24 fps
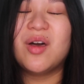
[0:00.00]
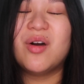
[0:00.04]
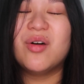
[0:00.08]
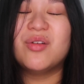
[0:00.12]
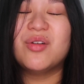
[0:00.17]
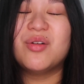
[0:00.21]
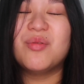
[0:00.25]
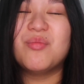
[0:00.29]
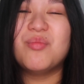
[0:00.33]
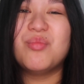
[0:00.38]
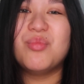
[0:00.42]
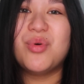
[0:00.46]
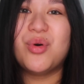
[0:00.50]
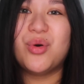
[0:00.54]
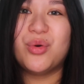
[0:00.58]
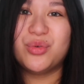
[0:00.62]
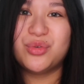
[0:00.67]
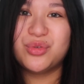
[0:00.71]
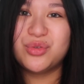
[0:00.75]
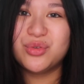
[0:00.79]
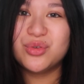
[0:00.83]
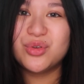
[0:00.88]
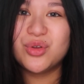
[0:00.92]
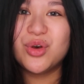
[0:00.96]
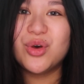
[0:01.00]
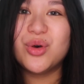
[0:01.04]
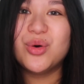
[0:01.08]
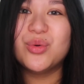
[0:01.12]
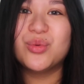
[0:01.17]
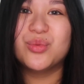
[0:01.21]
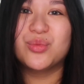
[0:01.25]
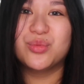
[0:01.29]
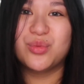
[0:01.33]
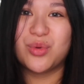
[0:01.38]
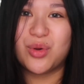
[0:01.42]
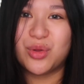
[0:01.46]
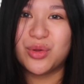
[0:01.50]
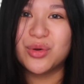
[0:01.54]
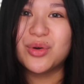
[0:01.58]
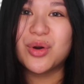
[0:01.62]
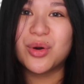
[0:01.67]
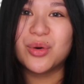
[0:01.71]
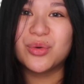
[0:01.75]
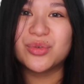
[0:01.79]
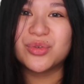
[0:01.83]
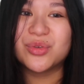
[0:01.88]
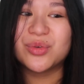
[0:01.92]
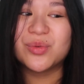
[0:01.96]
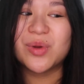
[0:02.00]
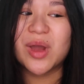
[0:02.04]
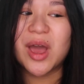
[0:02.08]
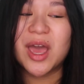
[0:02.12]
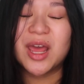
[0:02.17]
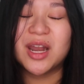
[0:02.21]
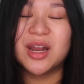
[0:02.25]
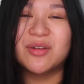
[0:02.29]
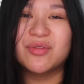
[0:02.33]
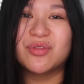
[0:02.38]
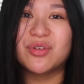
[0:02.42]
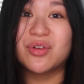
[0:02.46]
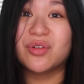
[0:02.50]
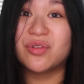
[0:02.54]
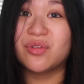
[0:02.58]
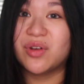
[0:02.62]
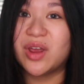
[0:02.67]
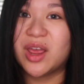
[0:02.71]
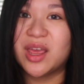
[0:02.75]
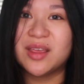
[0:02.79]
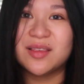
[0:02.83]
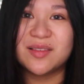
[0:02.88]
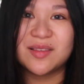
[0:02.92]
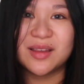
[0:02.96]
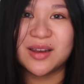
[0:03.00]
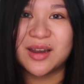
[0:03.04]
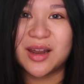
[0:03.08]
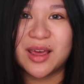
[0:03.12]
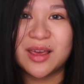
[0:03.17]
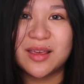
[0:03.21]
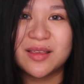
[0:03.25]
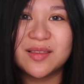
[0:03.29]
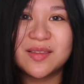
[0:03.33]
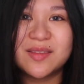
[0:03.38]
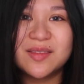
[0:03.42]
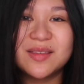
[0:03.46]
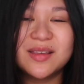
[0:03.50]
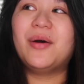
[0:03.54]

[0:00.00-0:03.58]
an emotional roller coaster ride of craziness.